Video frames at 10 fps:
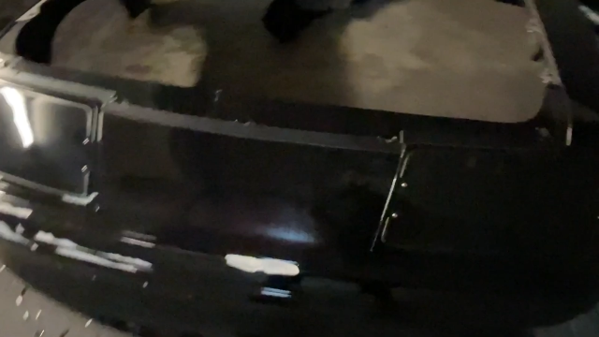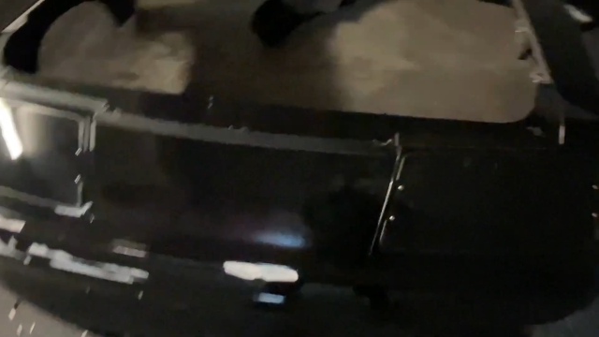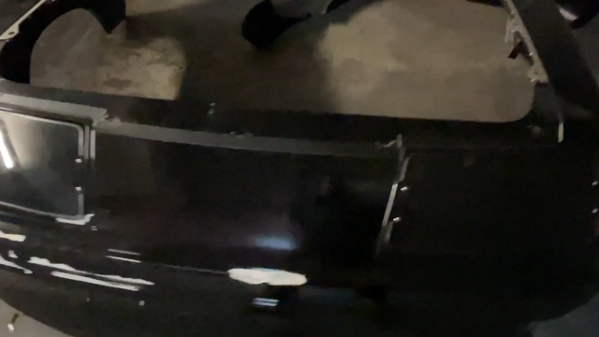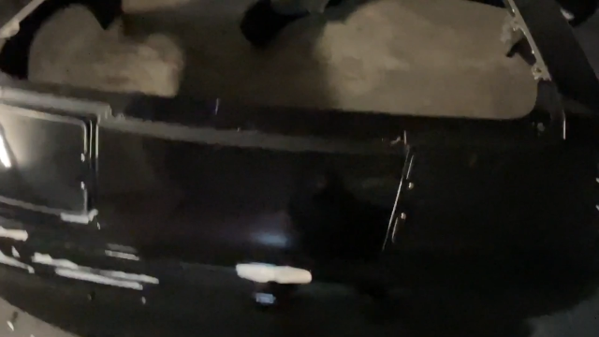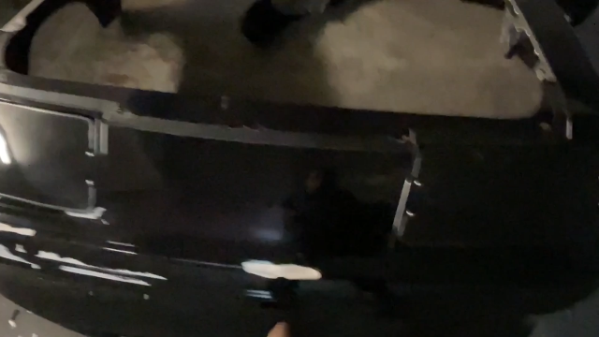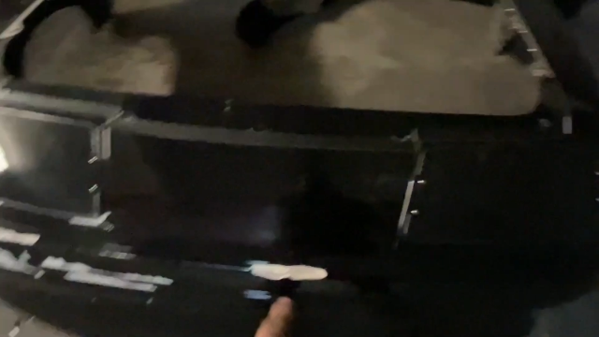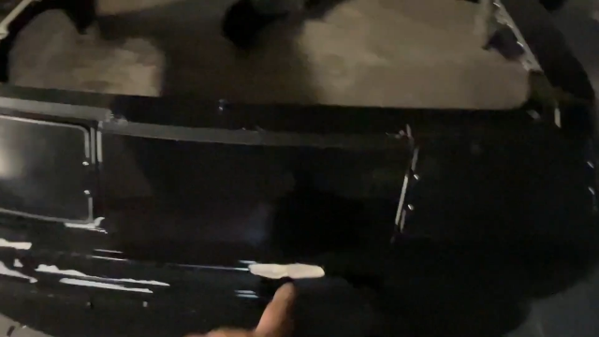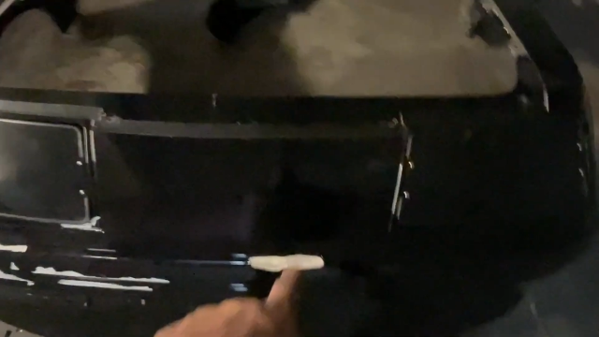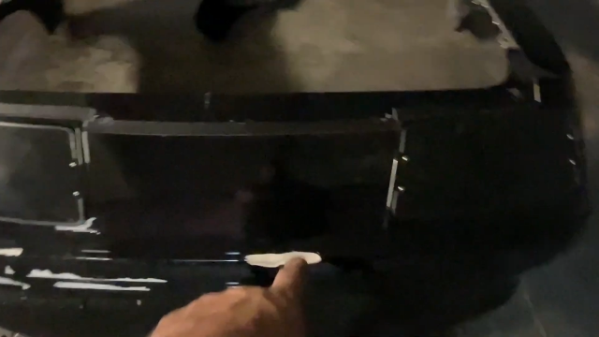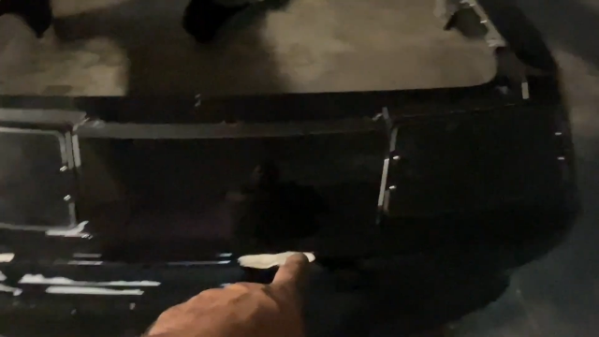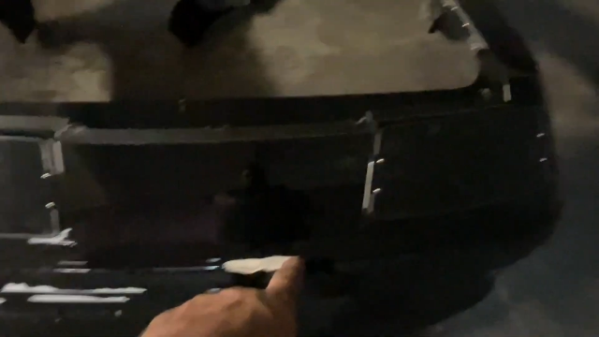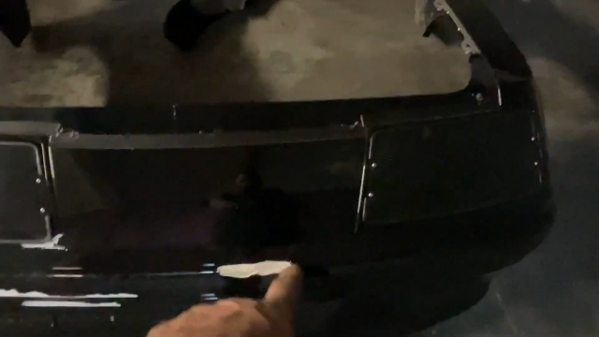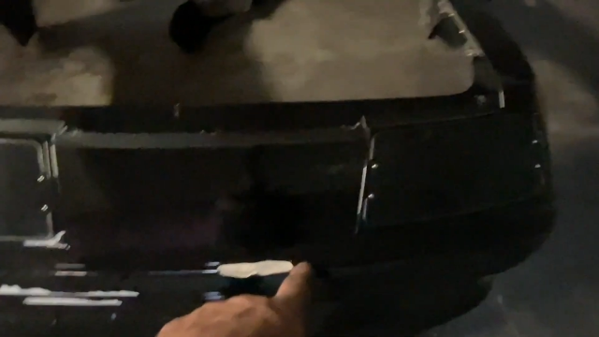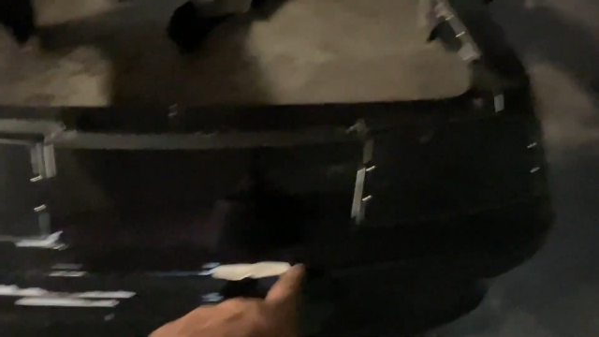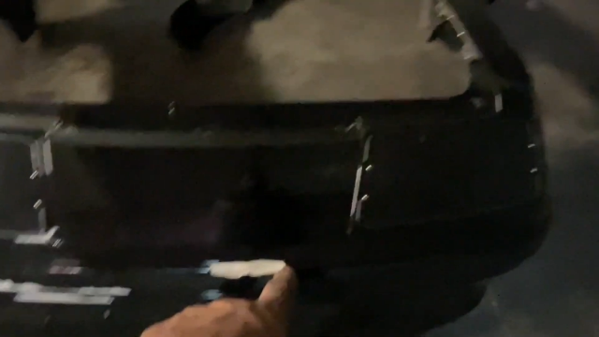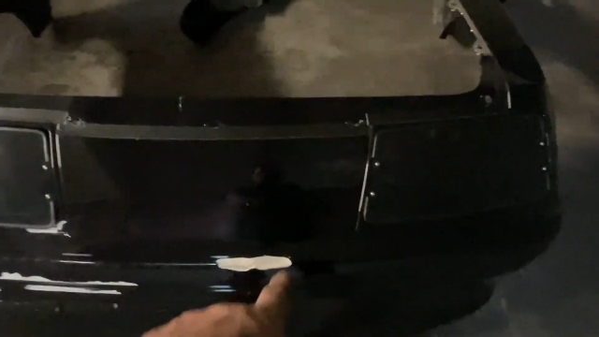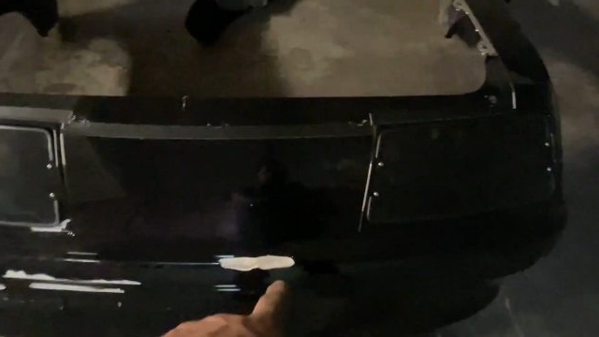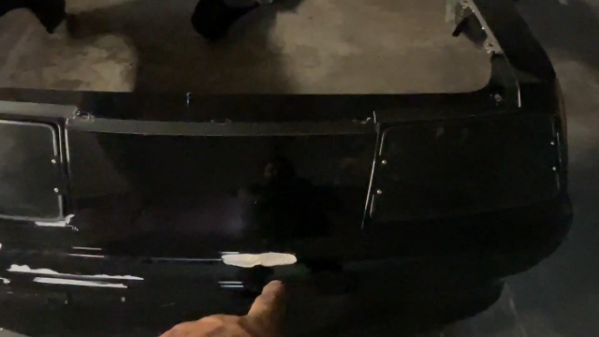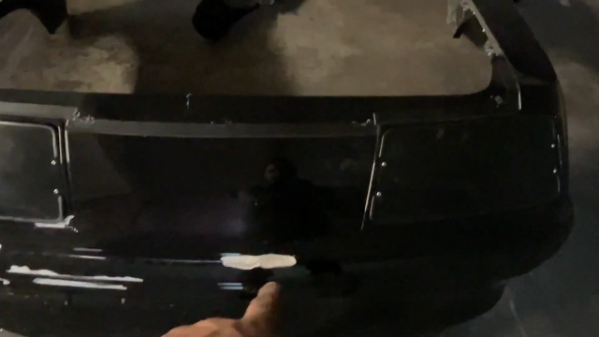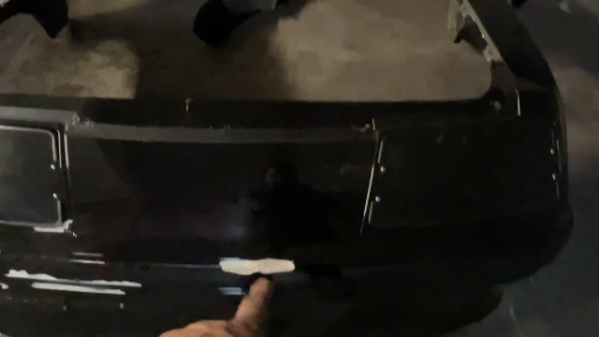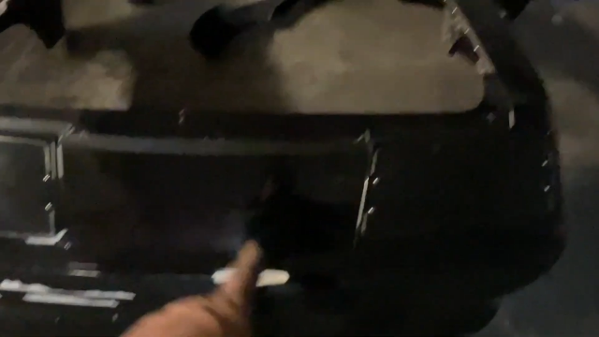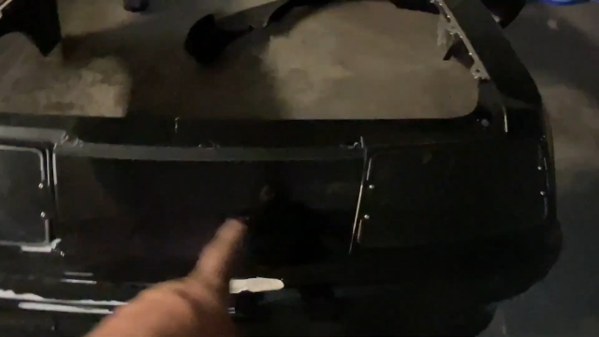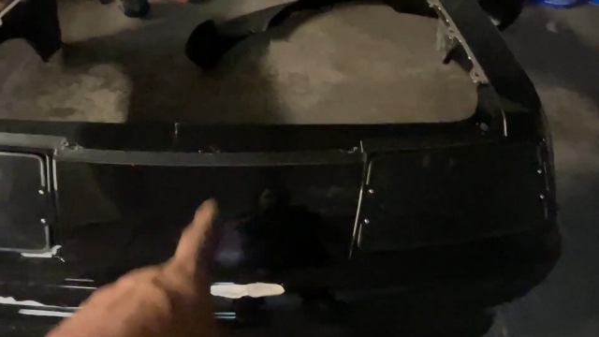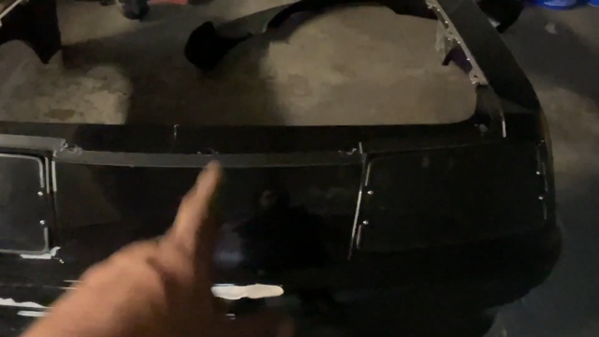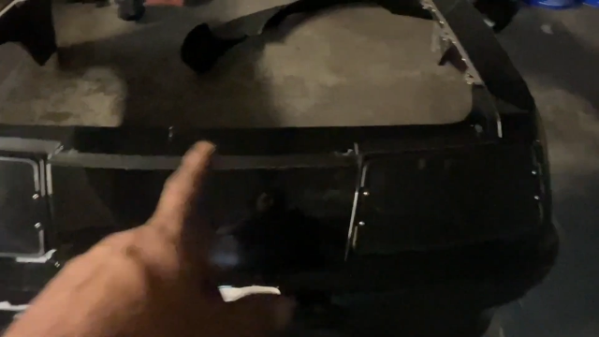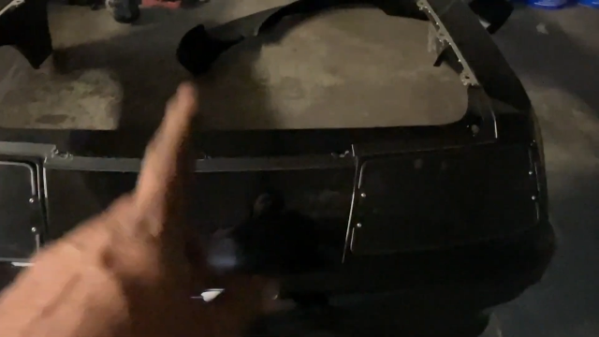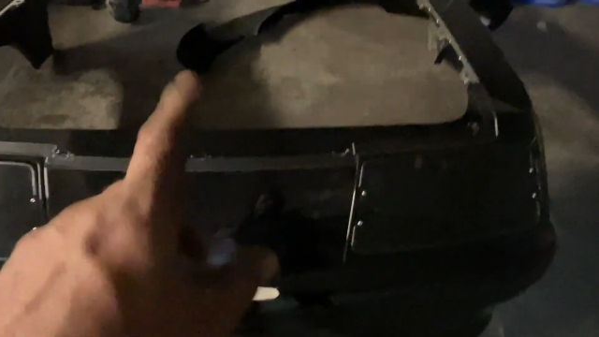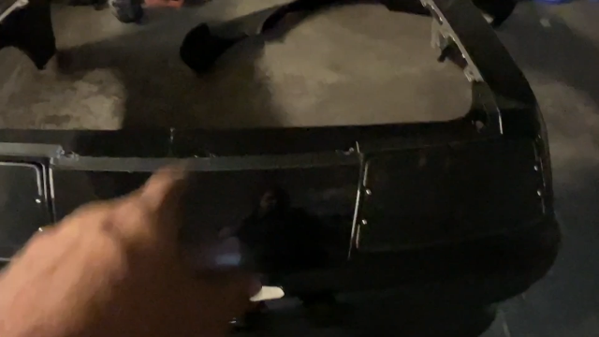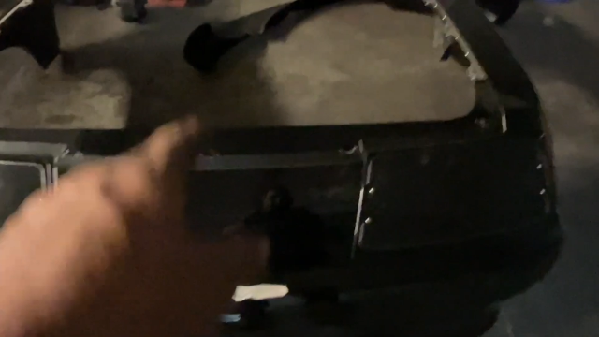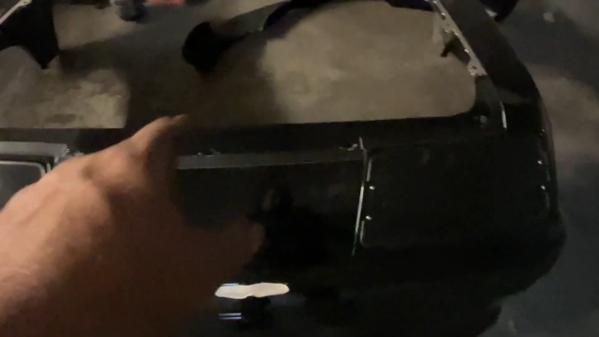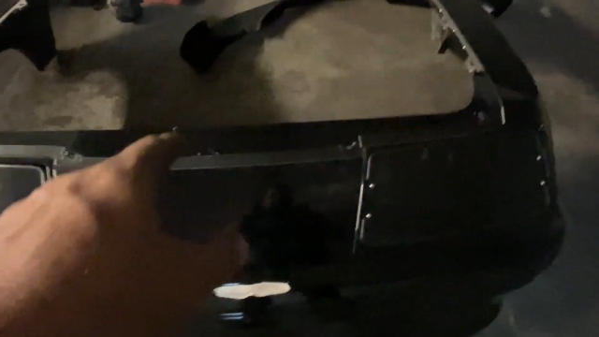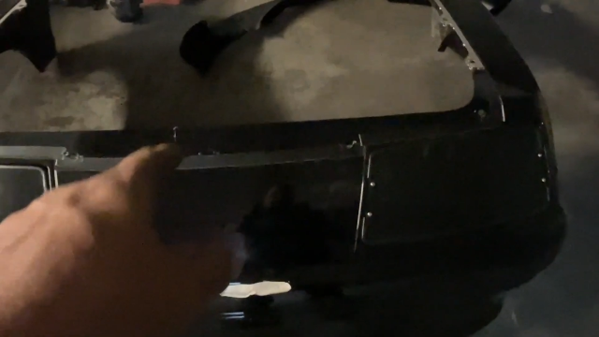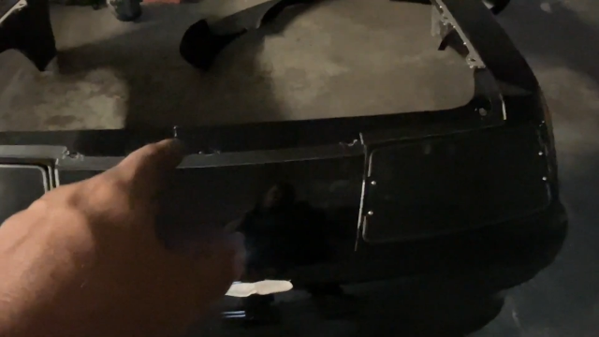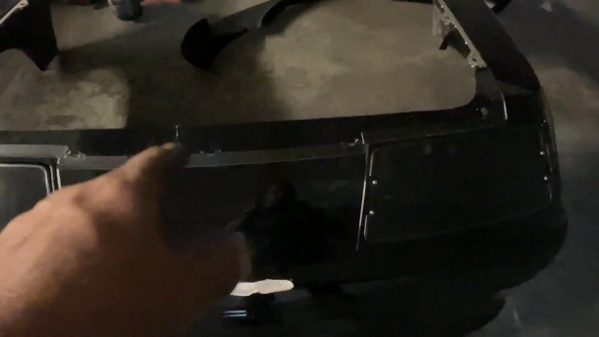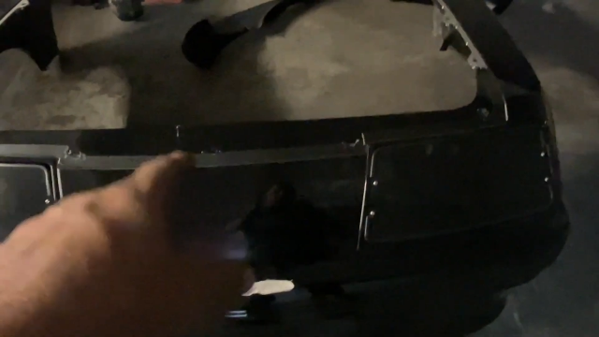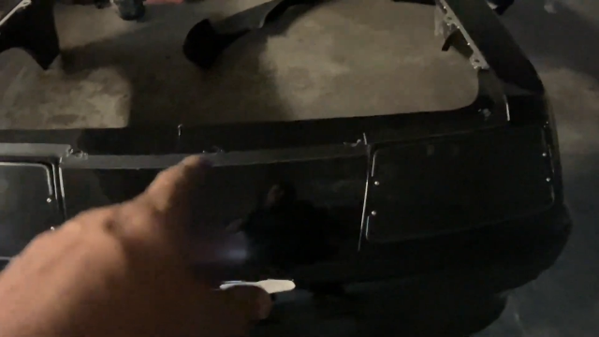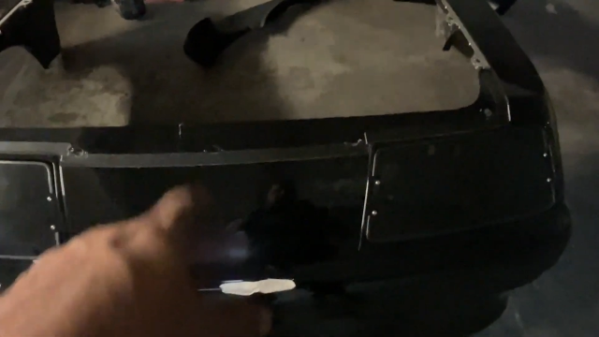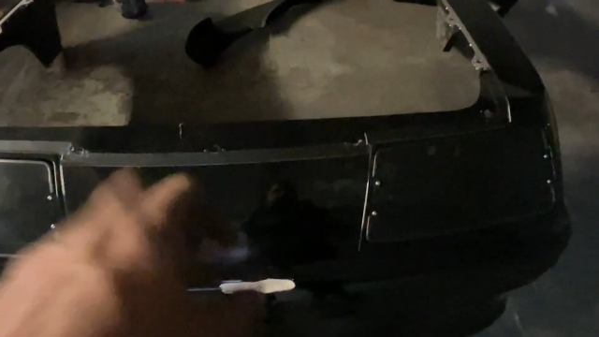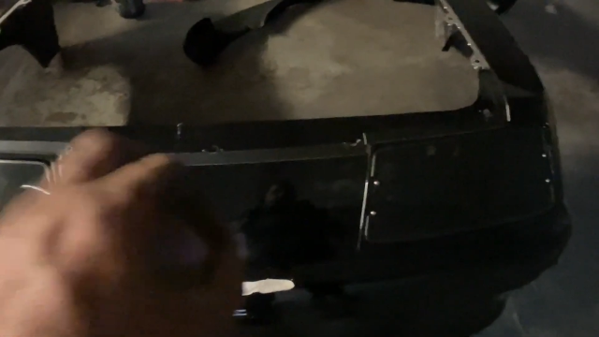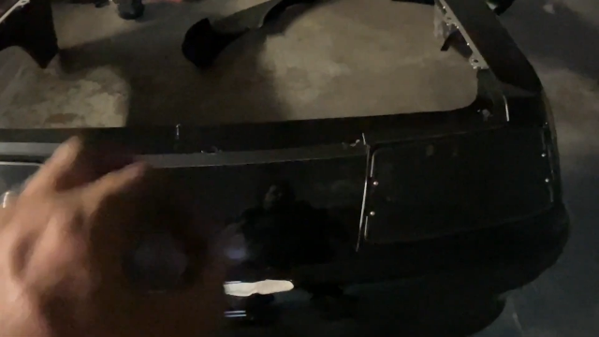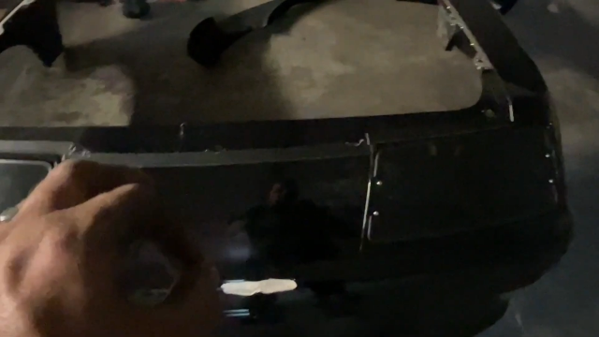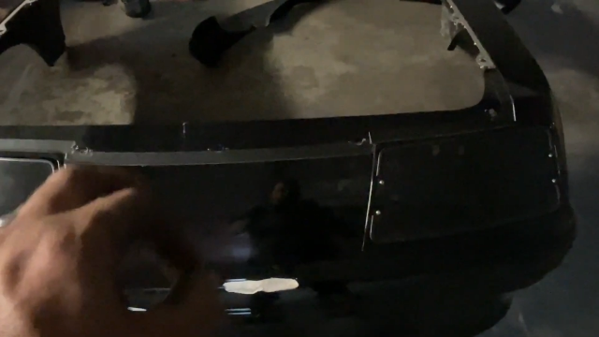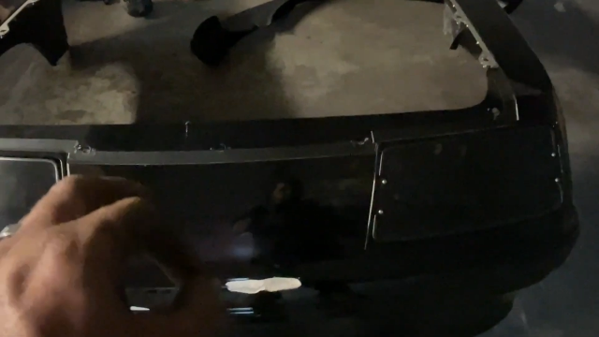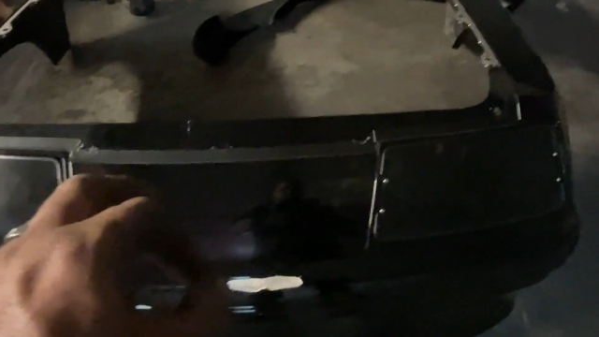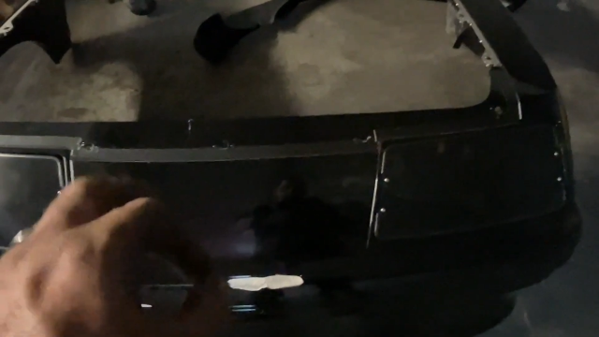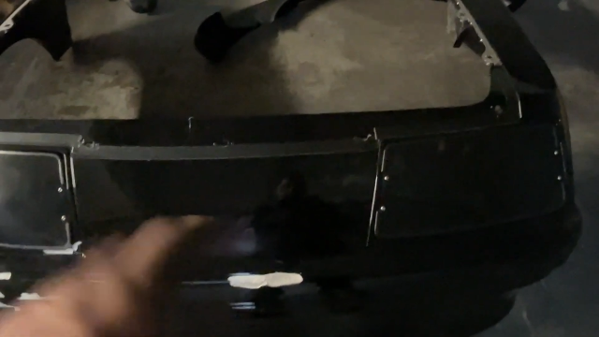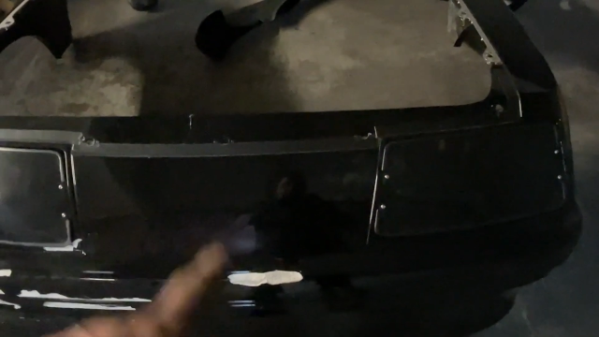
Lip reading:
(no speaker visible)